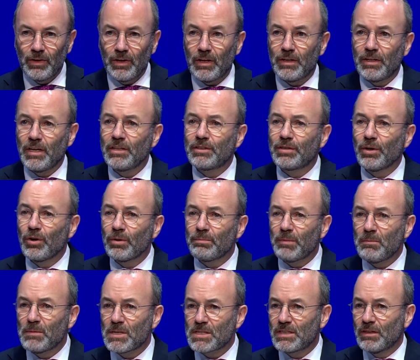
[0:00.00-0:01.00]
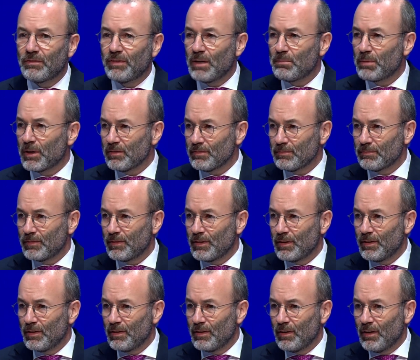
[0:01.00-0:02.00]
And he told me, Mr. Weber,
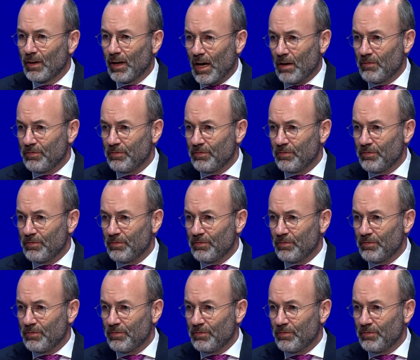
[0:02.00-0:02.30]
I